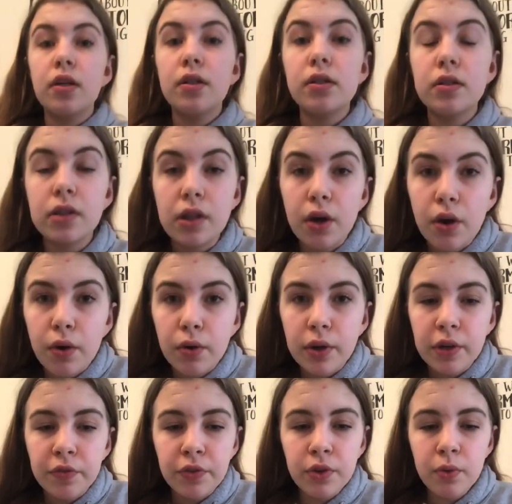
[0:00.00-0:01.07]
So
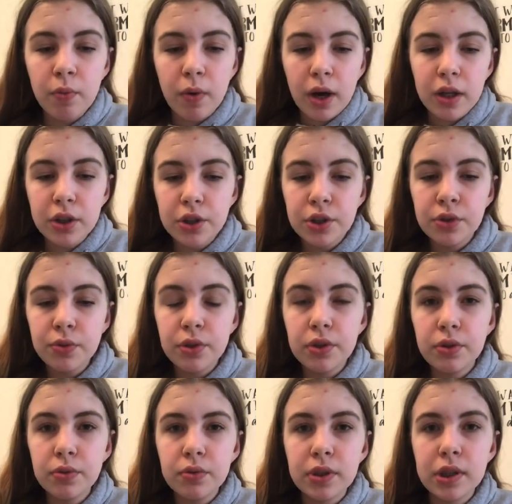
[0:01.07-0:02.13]
if you want to
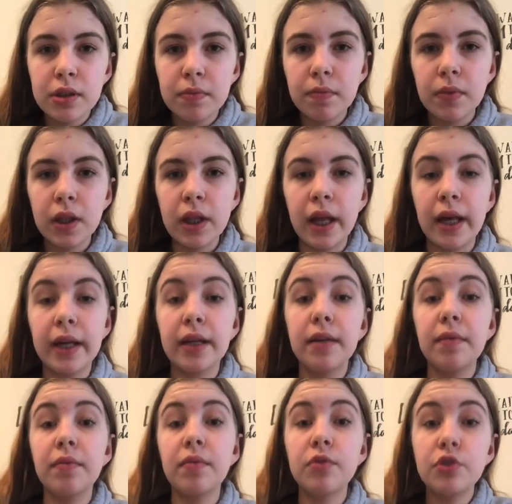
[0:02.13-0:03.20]
use like
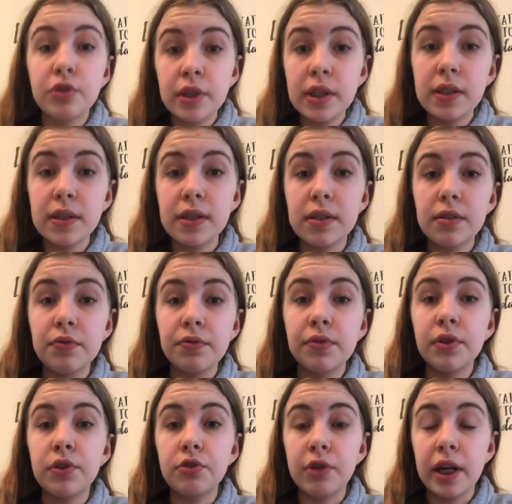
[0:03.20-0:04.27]
treats
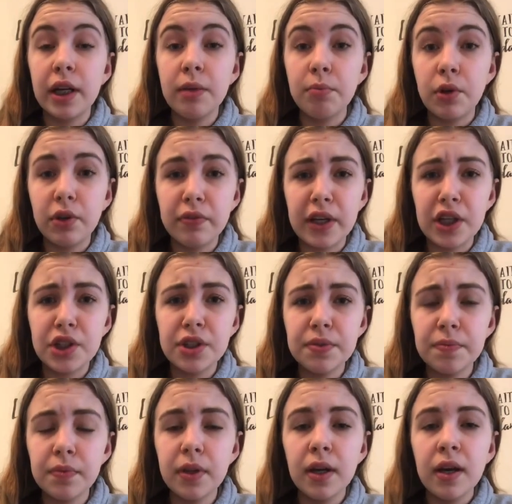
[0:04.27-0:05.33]
for training
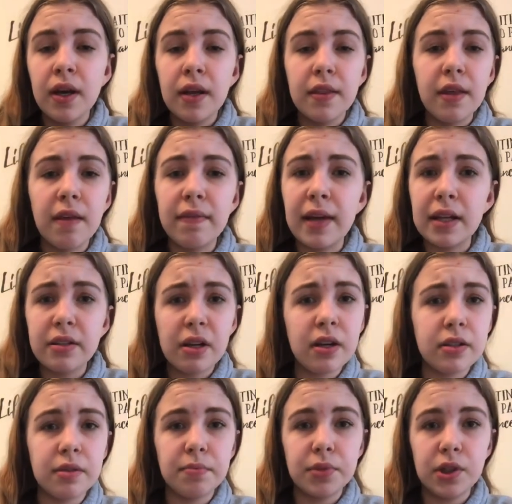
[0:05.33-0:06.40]
motivation, then that's
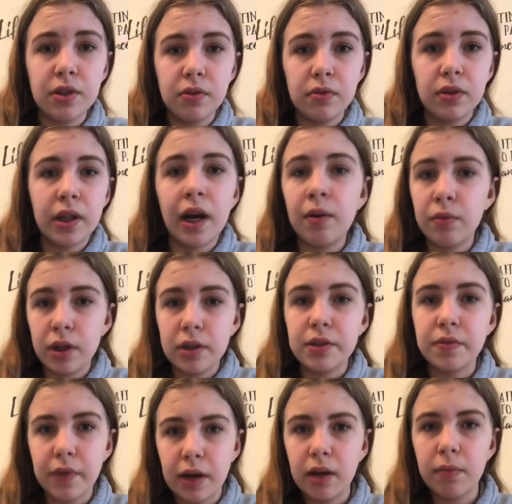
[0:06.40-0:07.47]
awesome too. That works
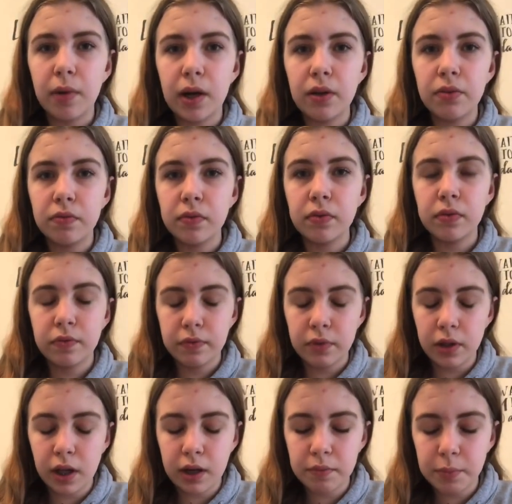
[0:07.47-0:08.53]
very well for a
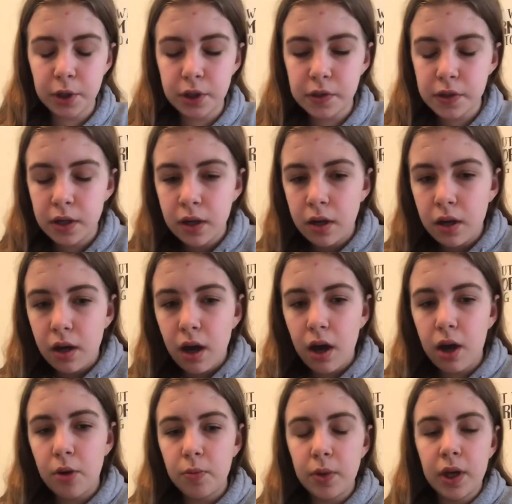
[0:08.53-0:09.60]
lot of birds.
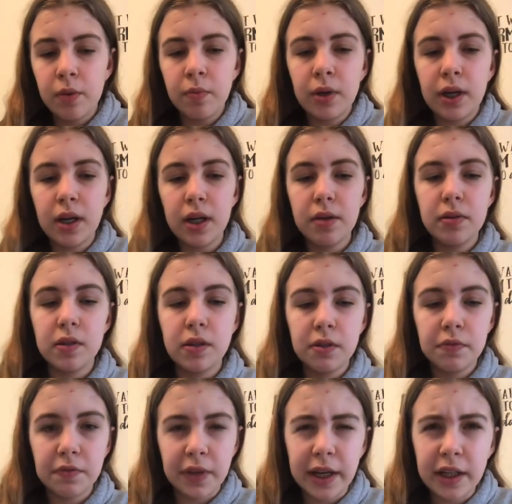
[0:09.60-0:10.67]
And when I said
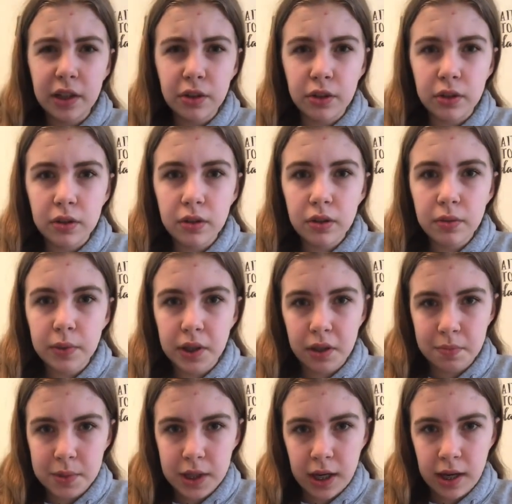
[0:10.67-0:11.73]
flighty earlier, when it
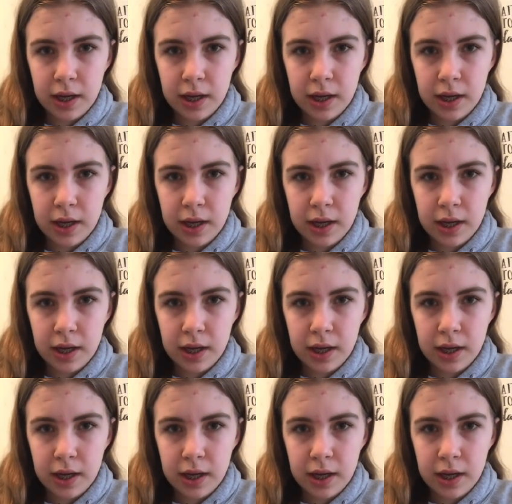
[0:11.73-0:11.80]
comes to